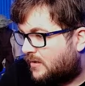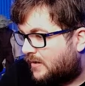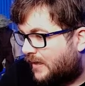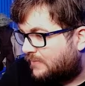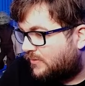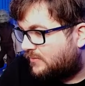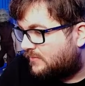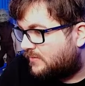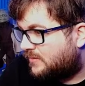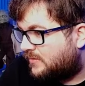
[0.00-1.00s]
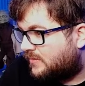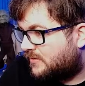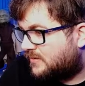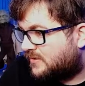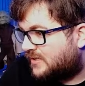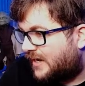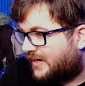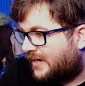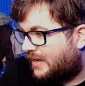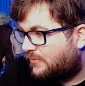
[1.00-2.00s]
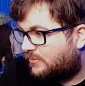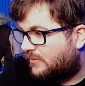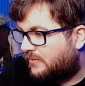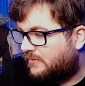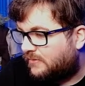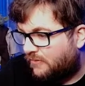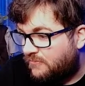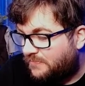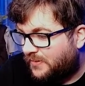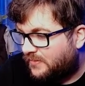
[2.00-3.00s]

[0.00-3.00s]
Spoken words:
label, select label group,